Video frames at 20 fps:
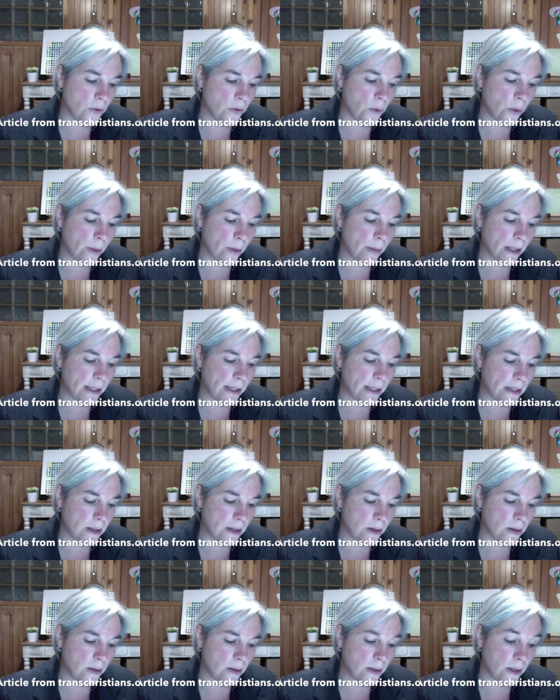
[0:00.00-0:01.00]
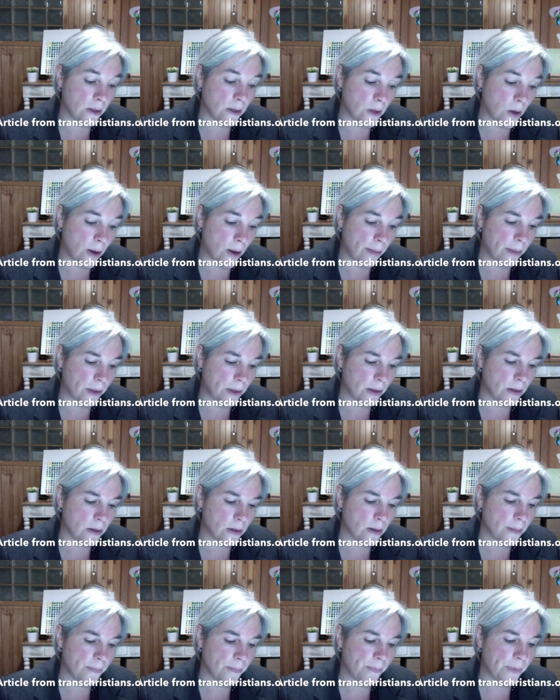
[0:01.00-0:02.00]
with my
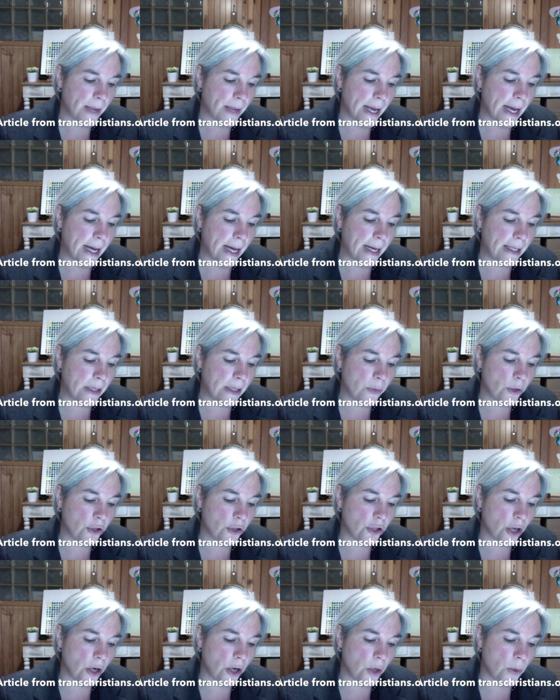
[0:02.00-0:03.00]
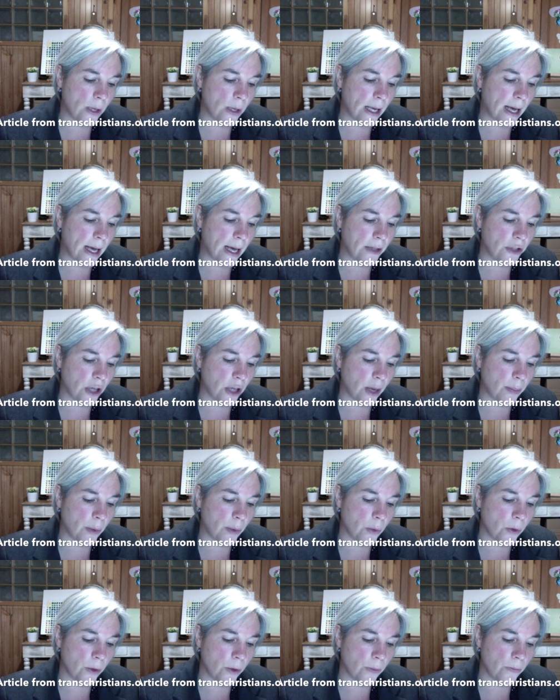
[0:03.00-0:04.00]
disciples?' And he will show you a large
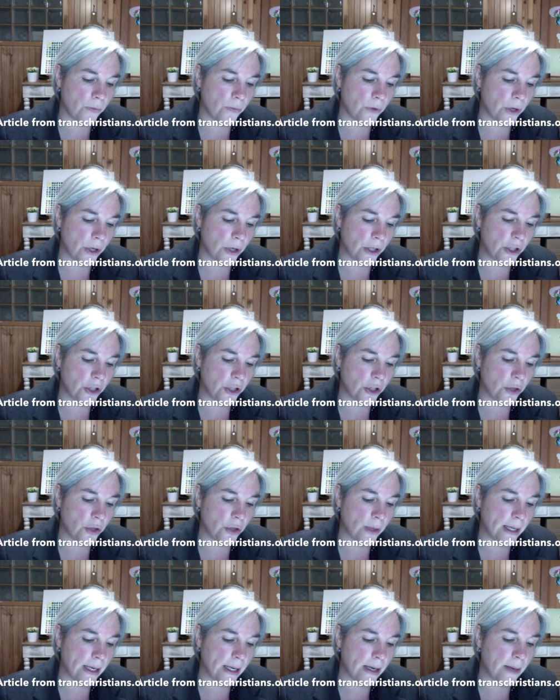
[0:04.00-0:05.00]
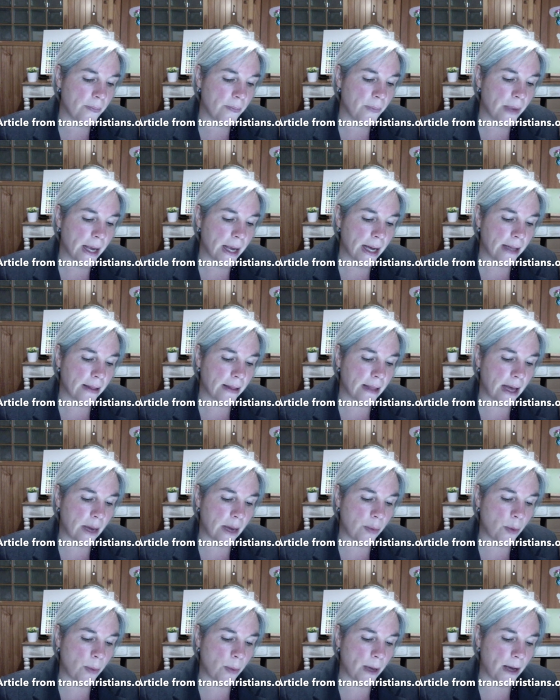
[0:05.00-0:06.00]
upper room furnished and ready.
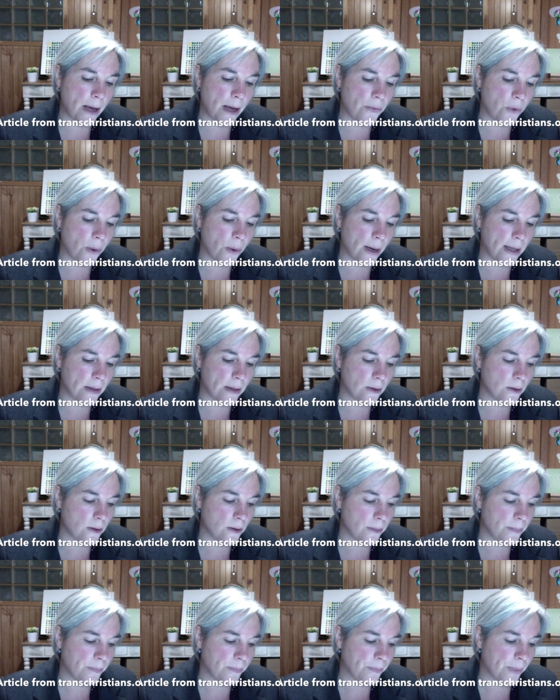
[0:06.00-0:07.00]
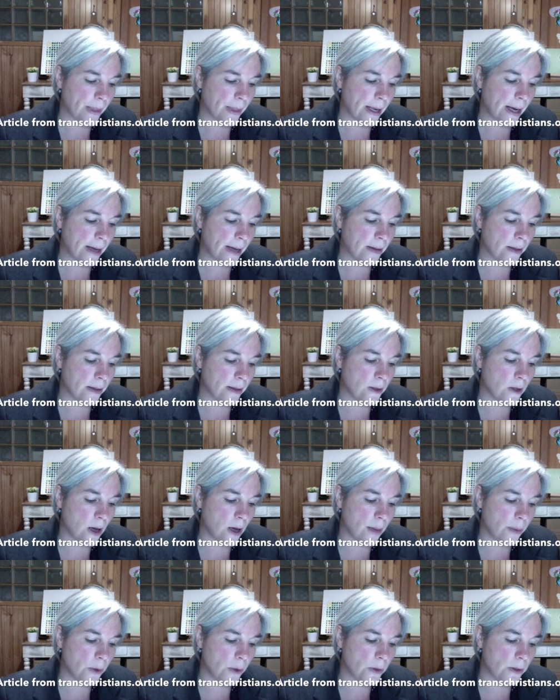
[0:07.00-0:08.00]
There prepare for us." And the
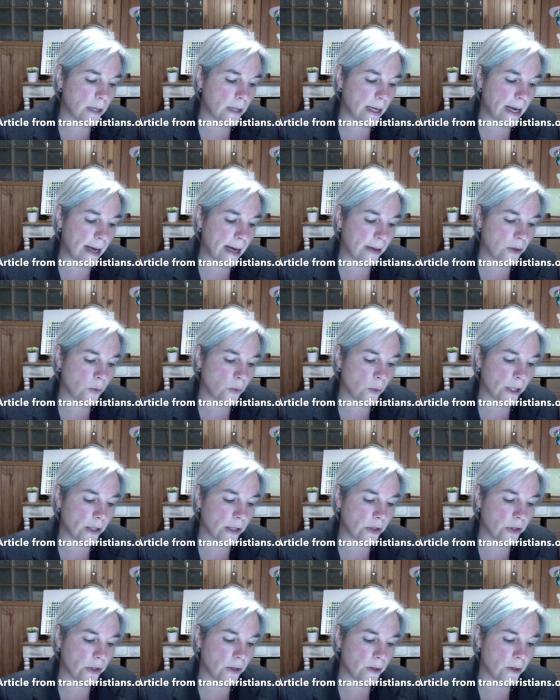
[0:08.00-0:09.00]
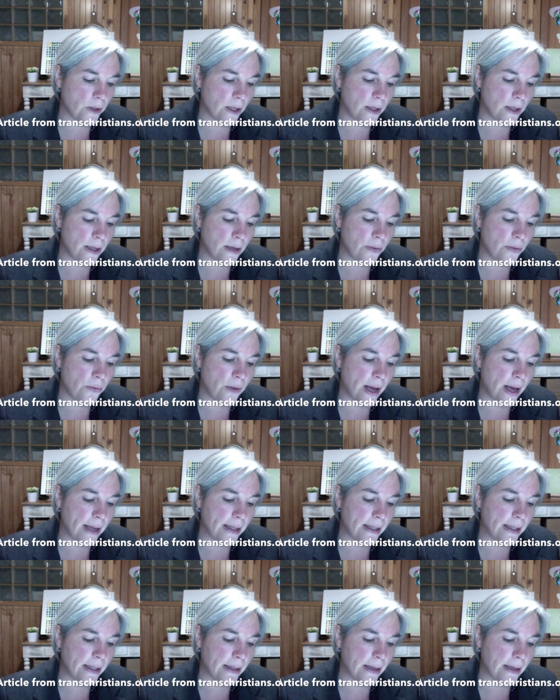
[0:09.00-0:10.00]
disciples set out and went to the city and
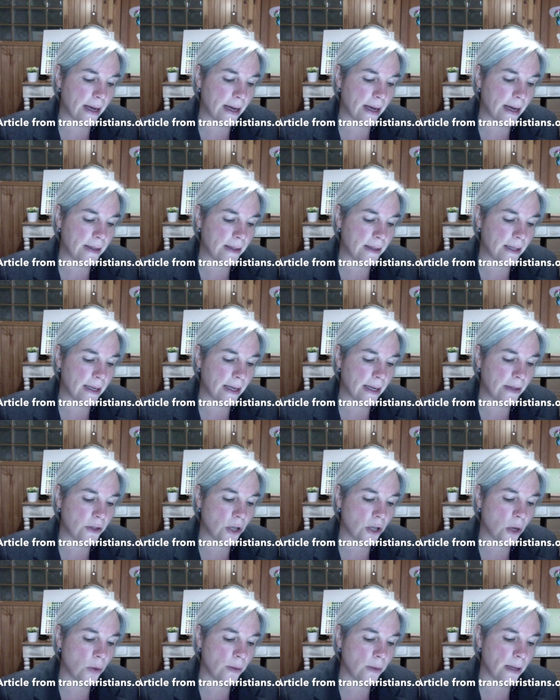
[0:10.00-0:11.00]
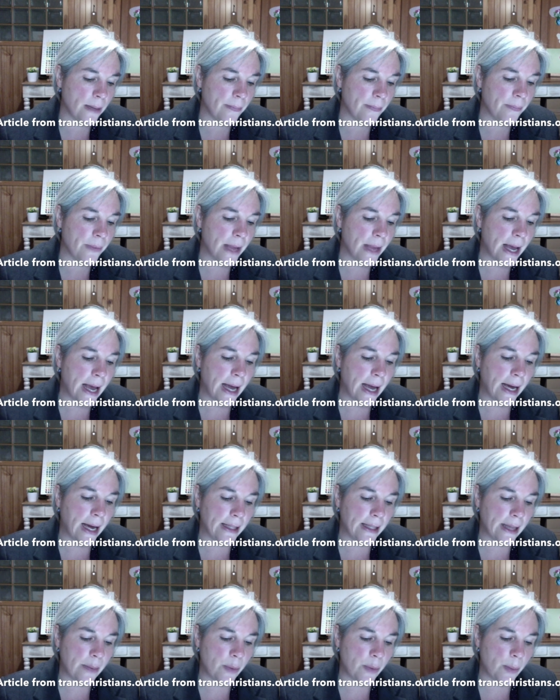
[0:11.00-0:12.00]
found it as he had told them,
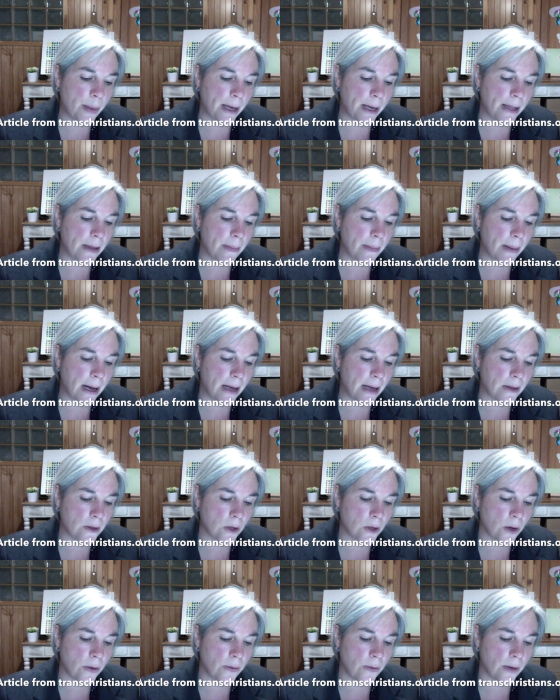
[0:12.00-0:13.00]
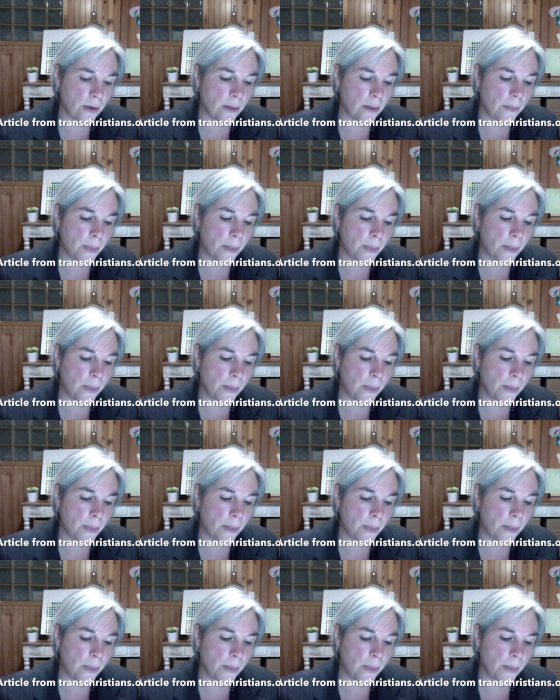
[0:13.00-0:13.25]
and they prepared the Passover.